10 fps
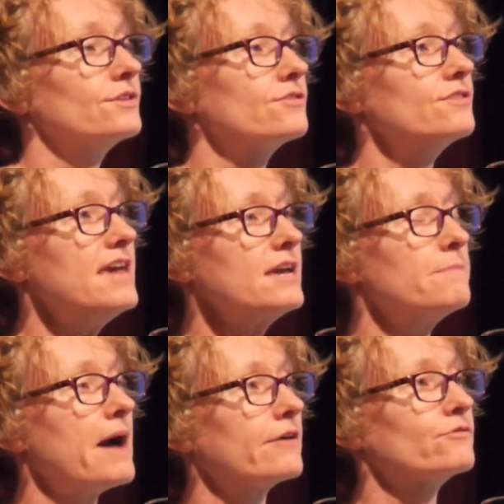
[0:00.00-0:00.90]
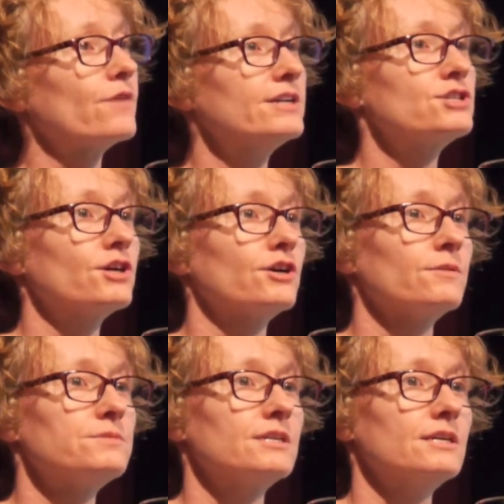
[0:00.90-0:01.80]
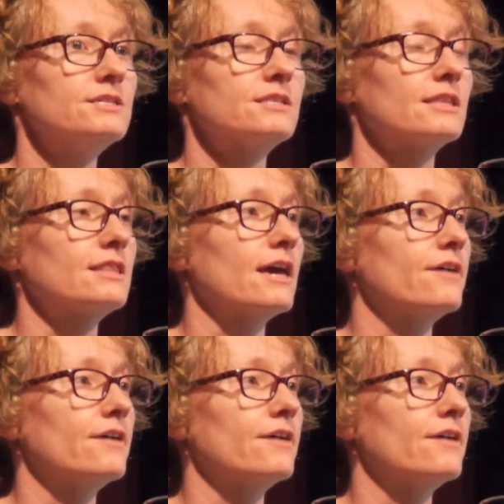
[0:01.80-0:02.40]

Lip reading: The thing about fresh herbs is that